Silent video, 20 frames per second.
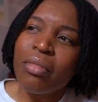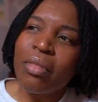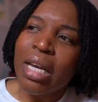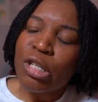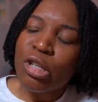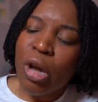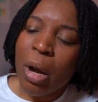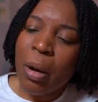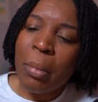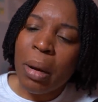
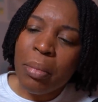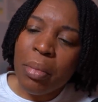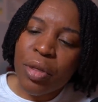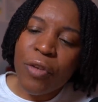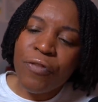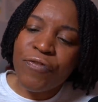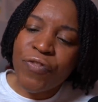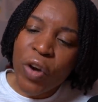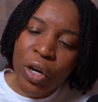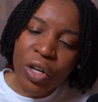So I remember the
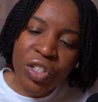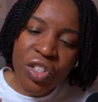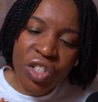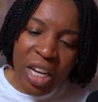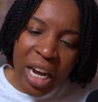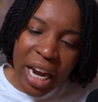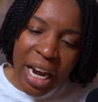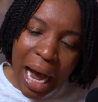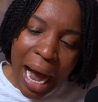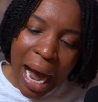first
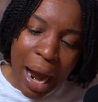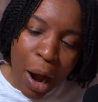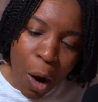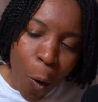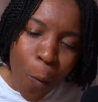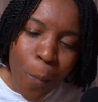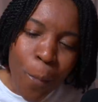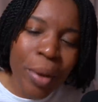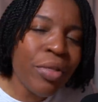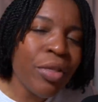day I
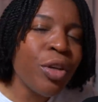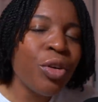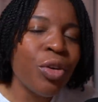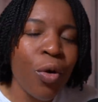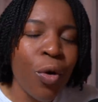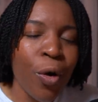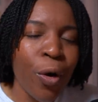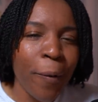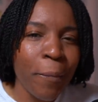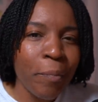opened the
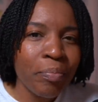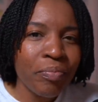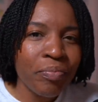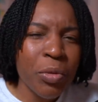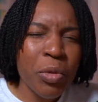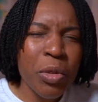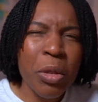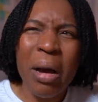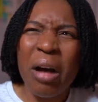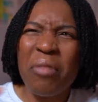door. It
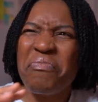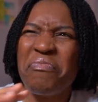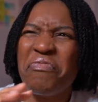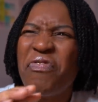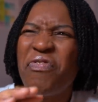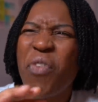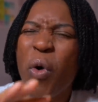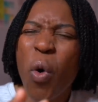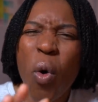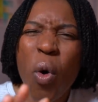was about
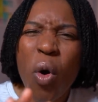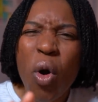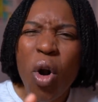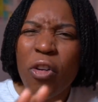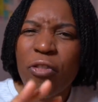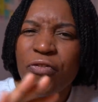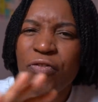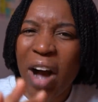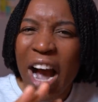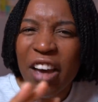4 or
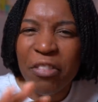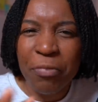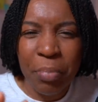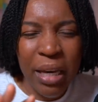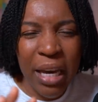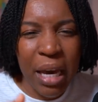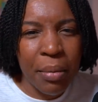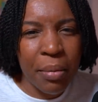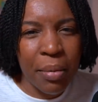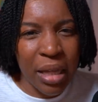5
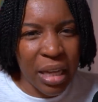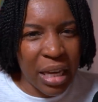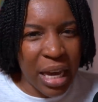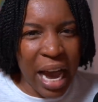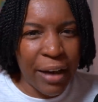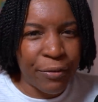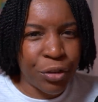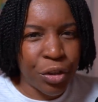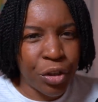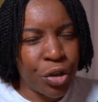p.m. in the
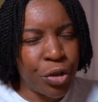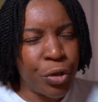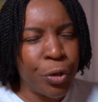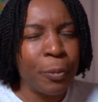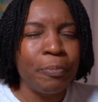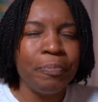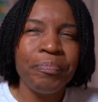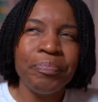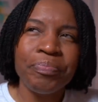afternoon.